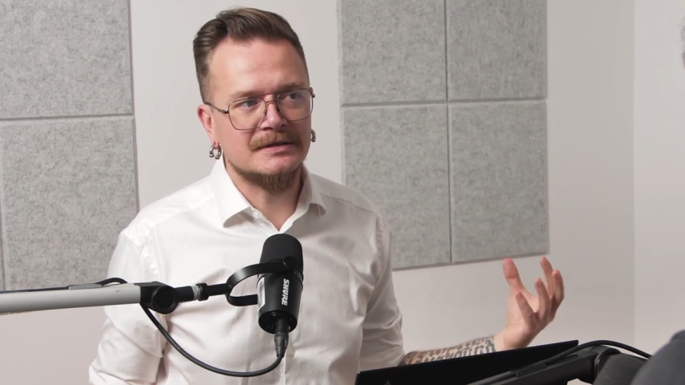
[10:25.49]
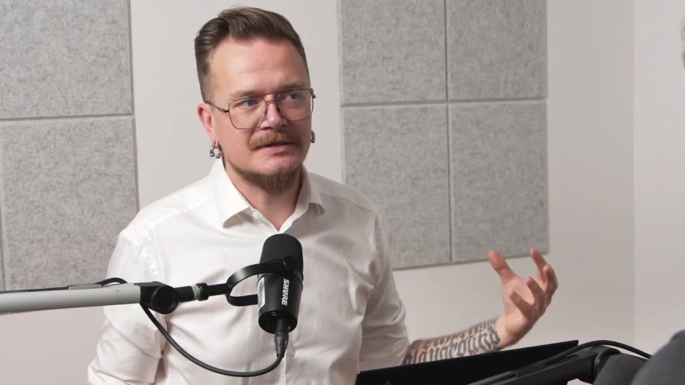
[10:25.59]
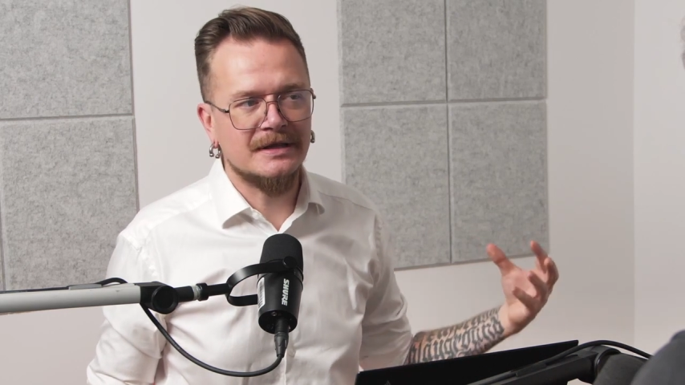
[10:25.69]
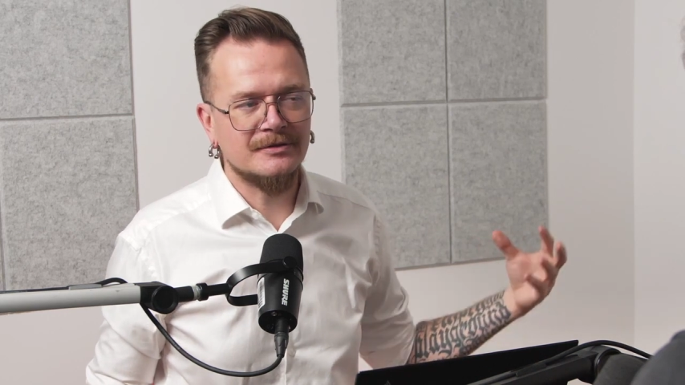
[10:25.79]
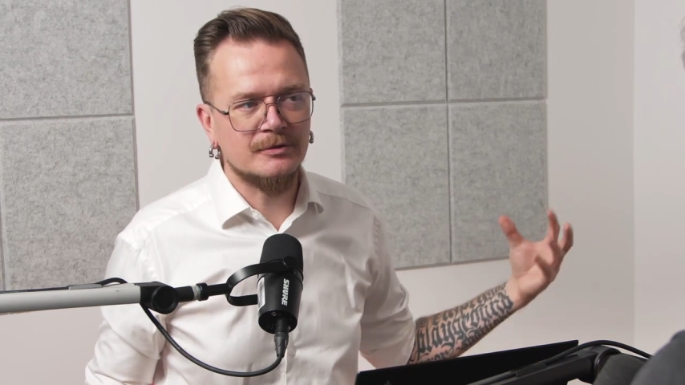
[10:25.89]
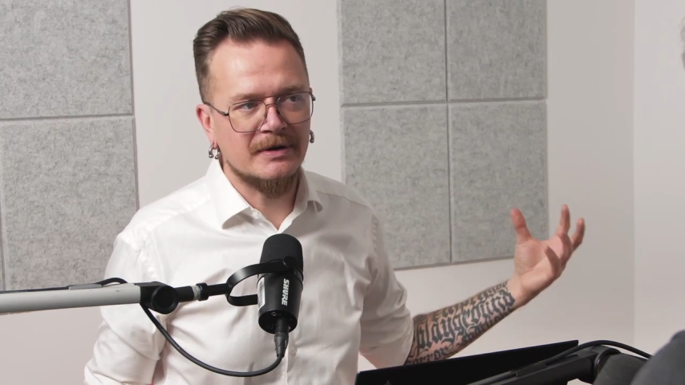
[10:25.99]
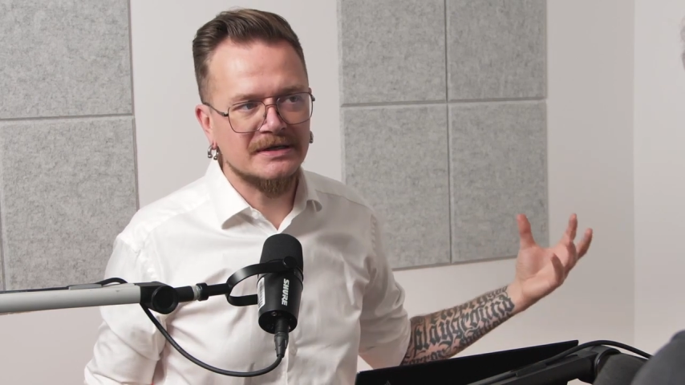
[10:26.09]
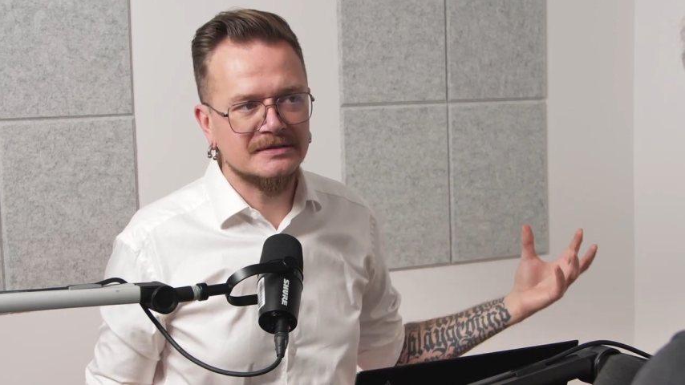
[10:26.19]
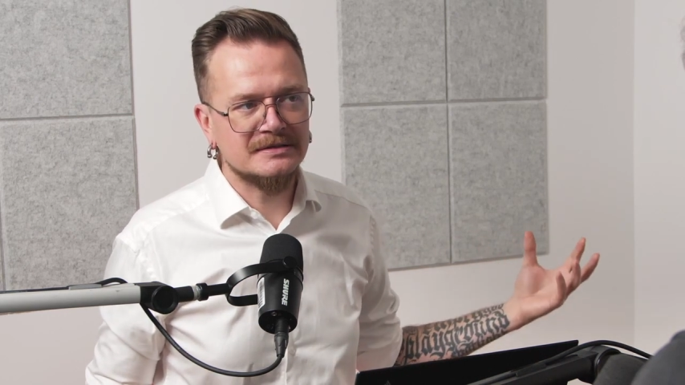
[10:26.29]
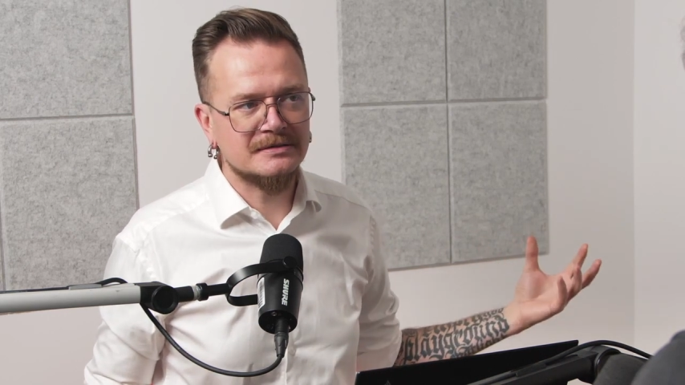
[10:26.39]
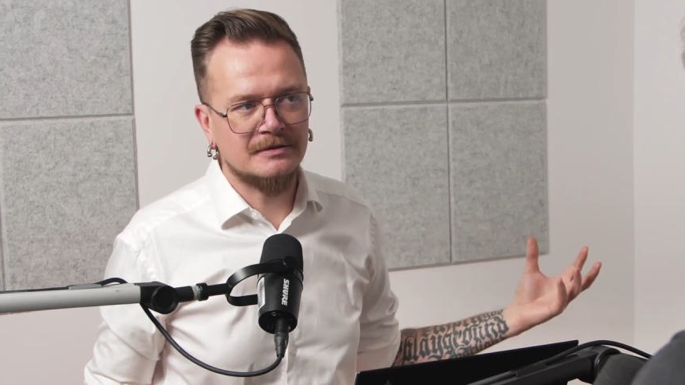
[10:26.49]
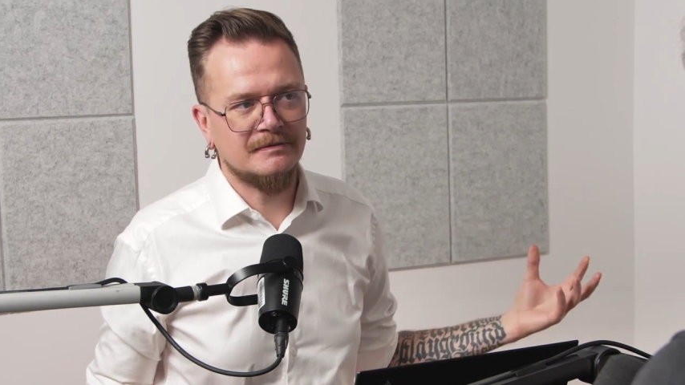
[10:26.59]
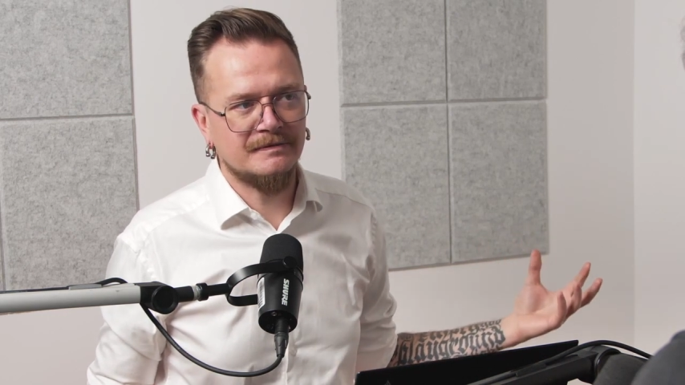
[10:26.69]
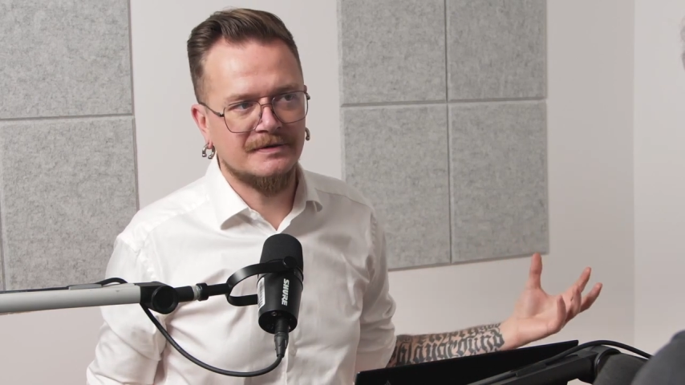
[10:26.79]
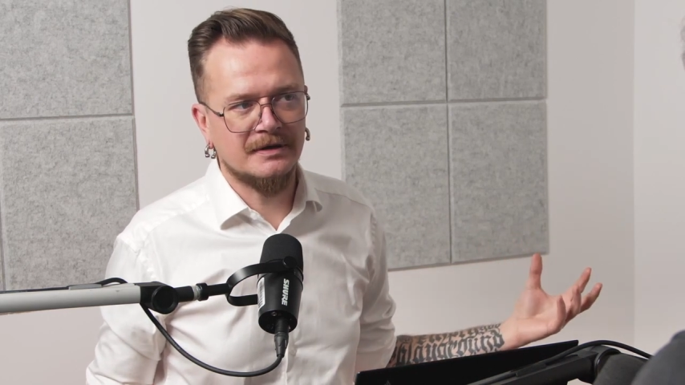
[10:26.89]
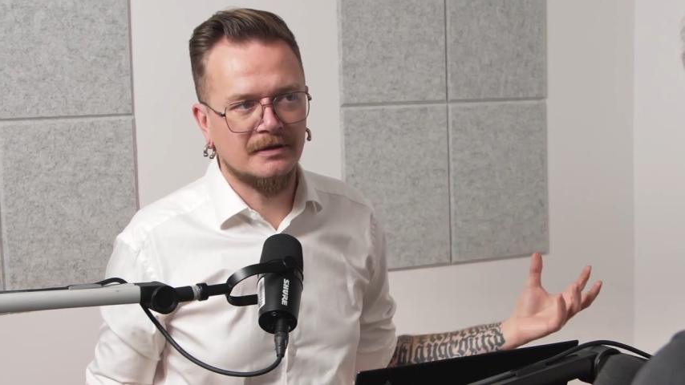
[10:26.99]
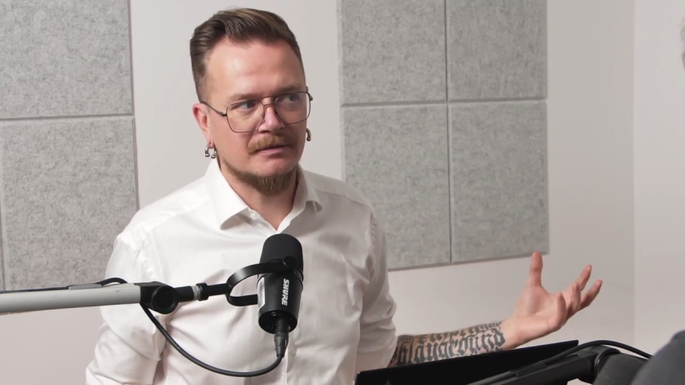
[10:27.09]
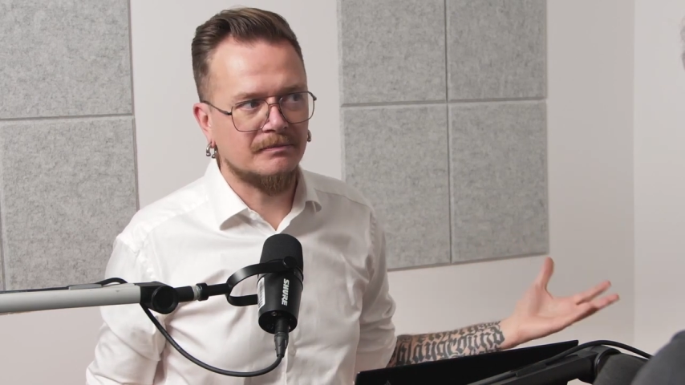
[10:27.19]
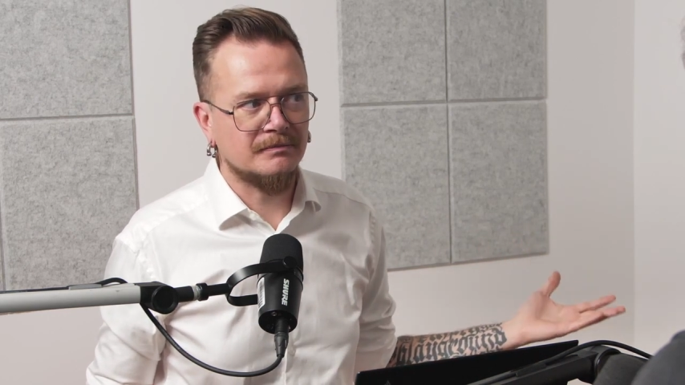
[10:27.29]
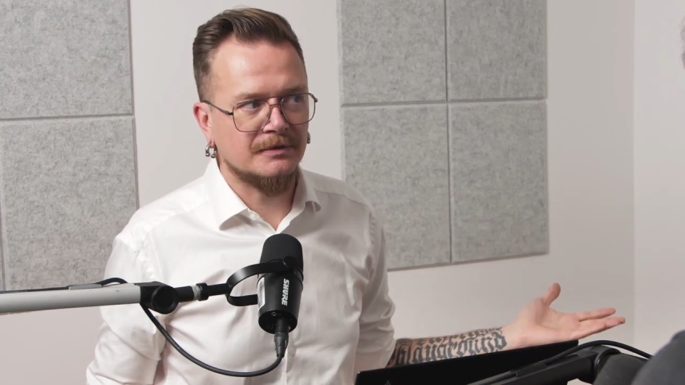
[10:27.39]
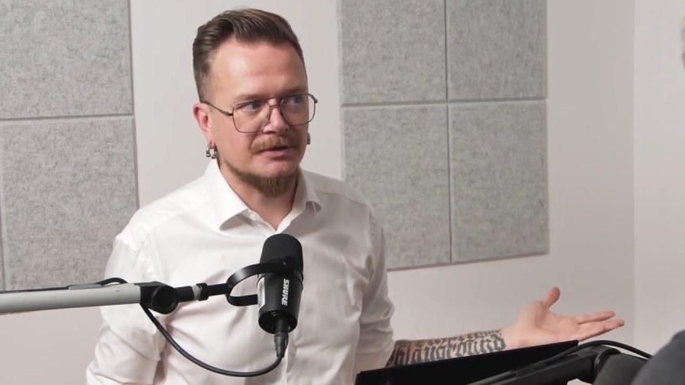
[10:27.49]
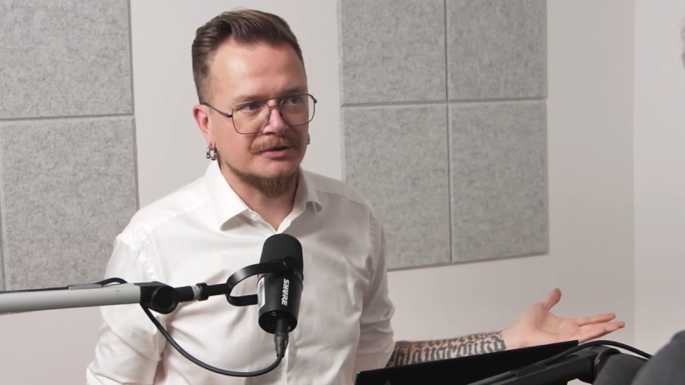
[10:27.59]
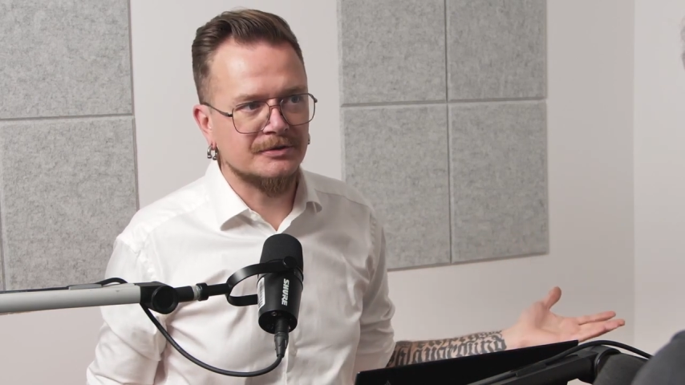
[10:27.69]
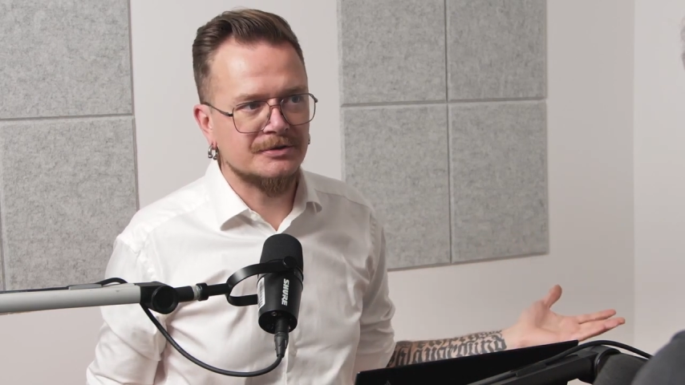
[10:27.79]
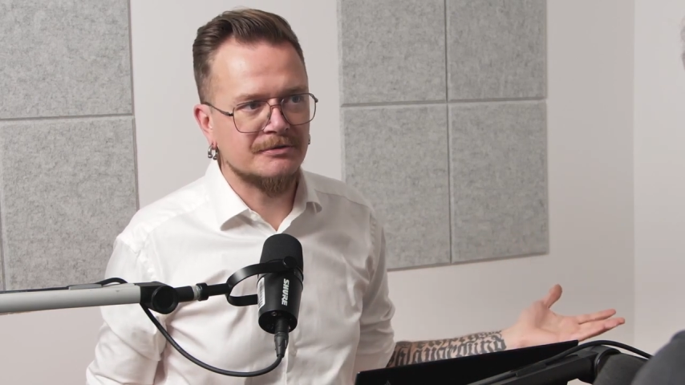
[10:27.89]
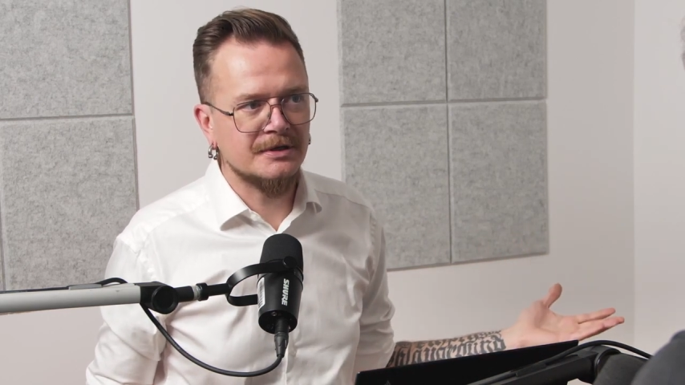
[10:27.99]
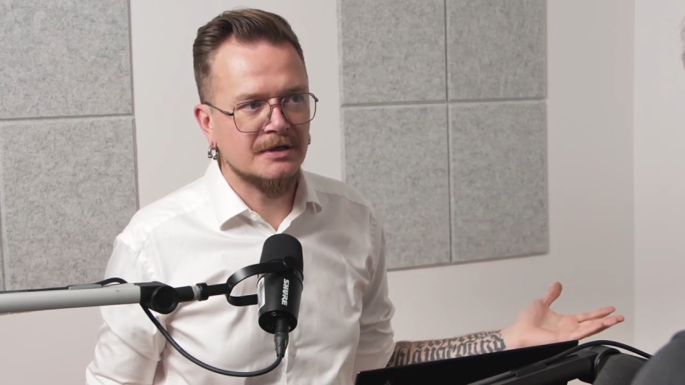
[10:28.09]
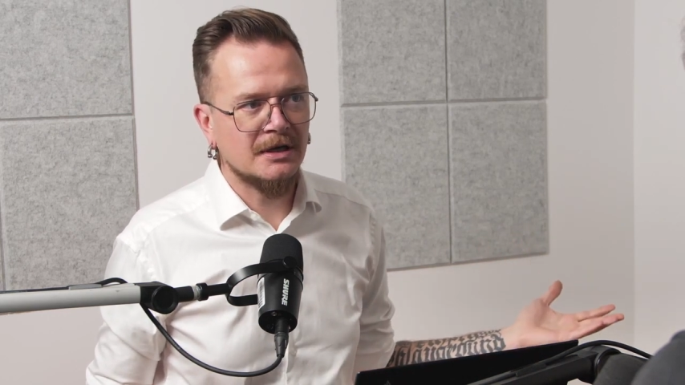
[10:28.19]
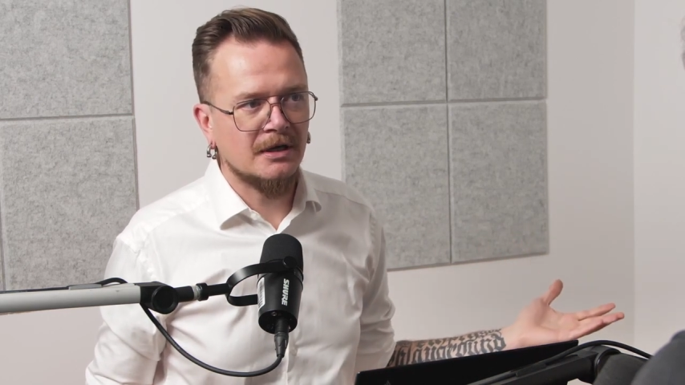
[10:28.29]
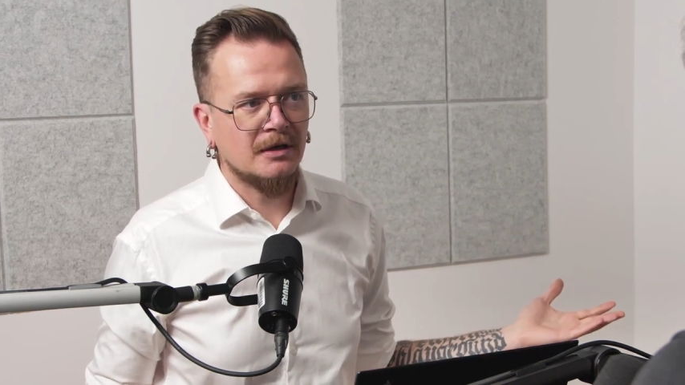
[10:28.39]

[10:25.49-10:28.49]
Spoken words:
than the rest of the industry,